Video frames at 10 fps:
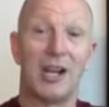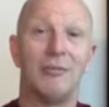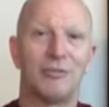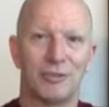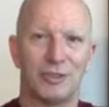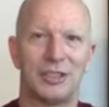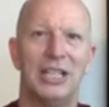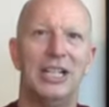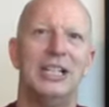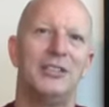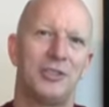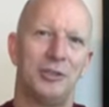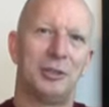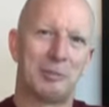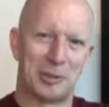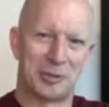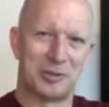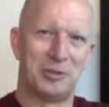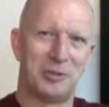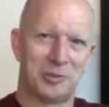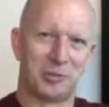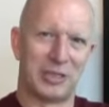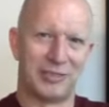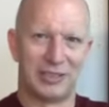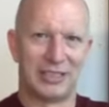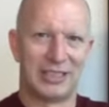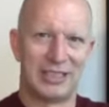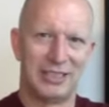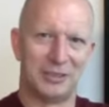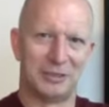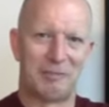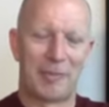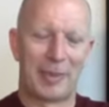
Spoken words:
comfort to the person who's grieving here.